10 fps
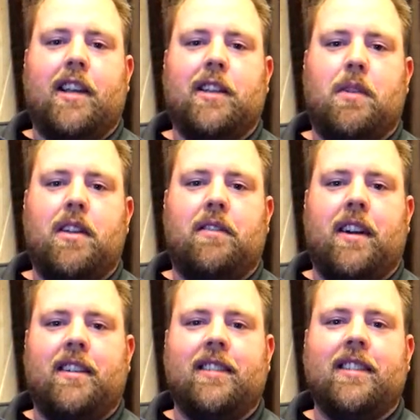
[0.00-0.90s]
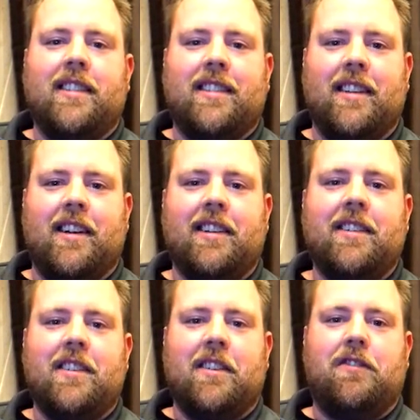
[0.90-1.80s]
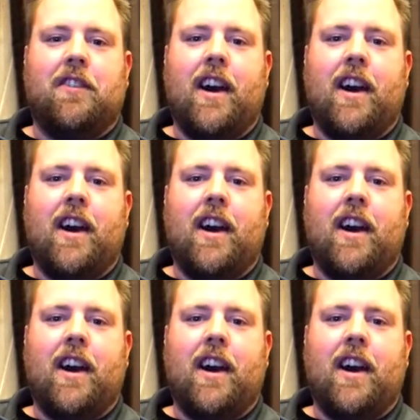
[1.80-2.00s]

Breath rounds. The fire.